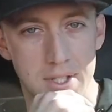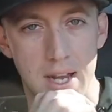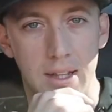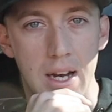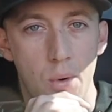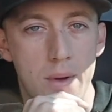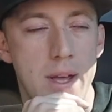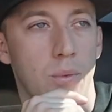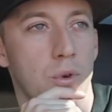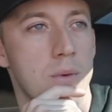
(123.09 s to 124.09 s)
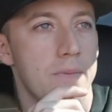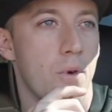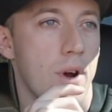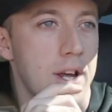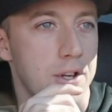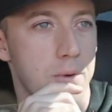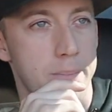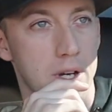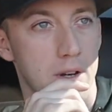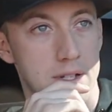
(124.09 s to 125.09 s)
sake that I want to make room for a new
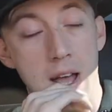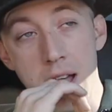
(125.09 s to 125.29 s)
build.